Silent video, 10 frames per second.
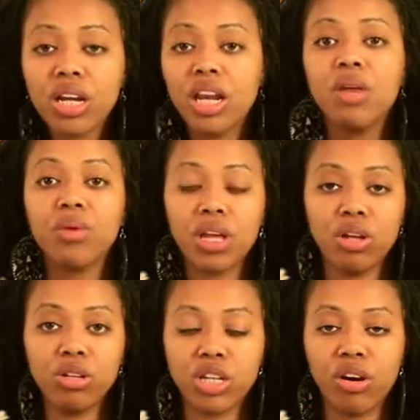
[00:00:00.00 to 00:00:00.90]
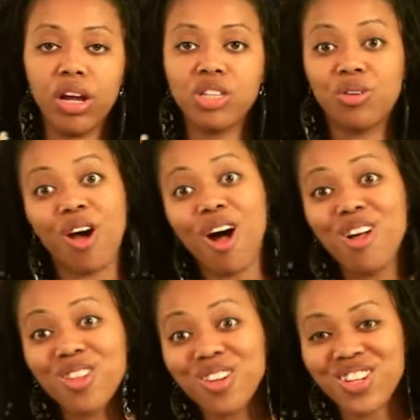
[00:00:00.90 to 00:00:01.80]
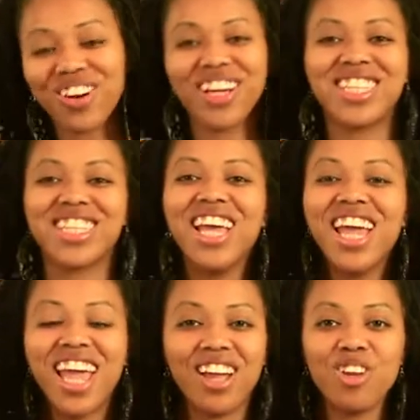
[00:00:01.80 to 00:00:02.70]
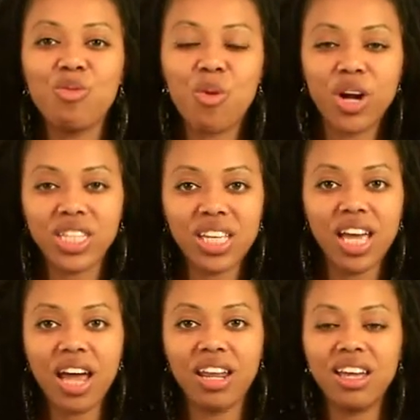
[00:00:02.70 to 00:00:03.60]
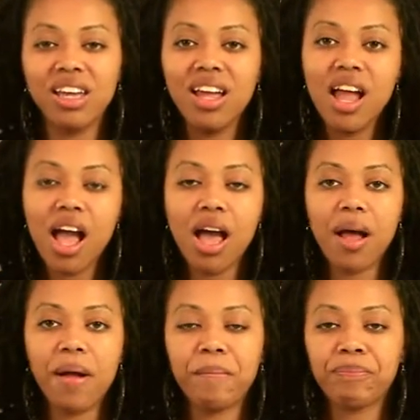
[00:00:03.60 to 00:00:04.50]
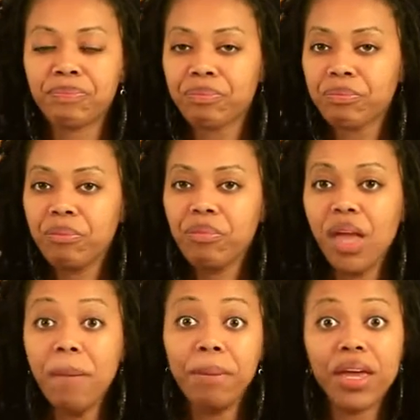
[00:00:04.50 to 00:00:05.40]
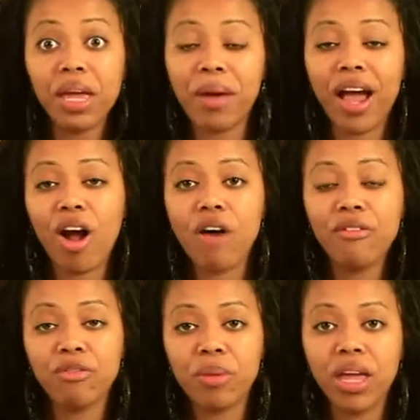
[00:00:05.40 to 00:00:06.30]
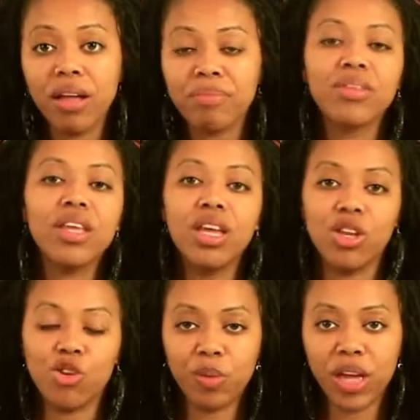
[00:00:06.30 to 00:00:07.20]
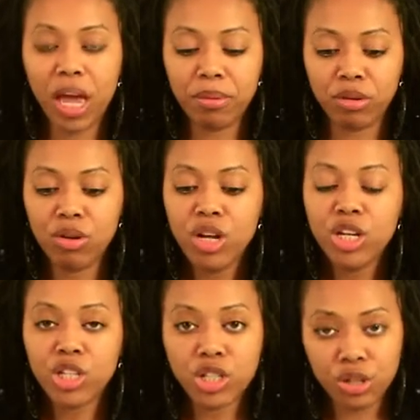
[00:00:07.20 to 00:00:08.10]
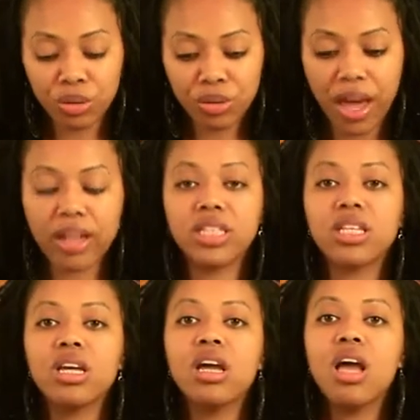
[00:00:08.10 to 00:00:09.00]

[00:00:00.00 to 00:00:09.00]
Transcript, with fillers: in any one of those grades or in all of those grades, and you want to kind of... Um, piggyback off of me, you'll be able to do that.